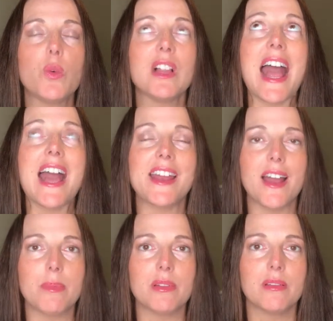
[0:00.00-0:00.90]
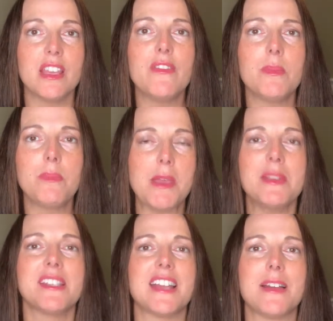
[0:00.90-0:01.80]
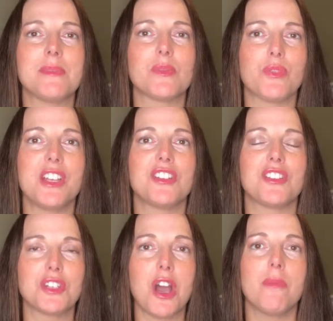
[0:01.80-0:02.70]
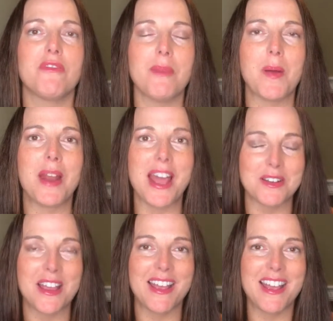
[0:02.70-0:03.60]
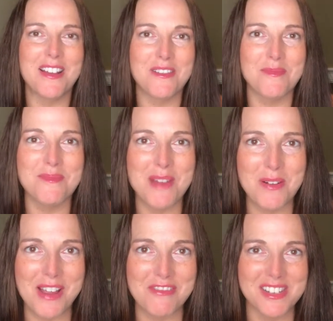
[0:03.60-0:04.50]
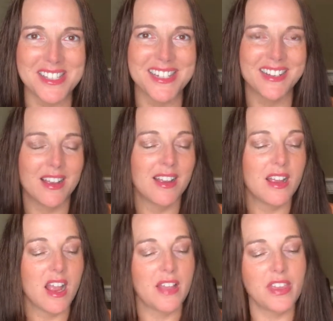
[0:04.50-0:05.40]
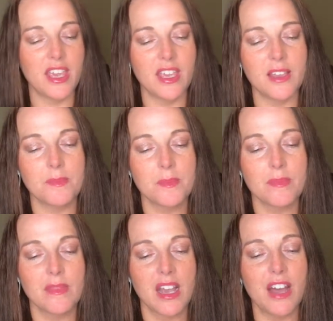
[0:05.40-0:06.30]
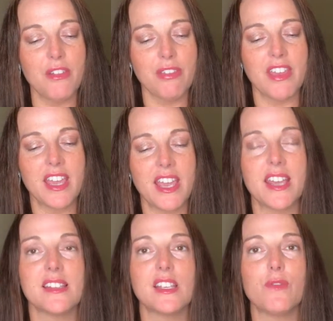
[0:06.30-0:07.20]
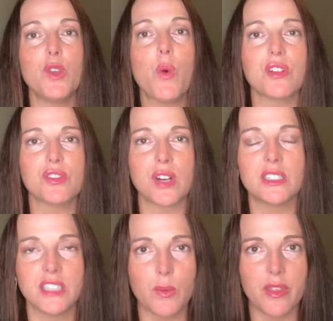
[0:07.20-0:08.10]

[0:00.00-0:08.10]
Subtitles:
add up. Even baby steps reach the top of Mount Everest. The other thing is, if you are struggling with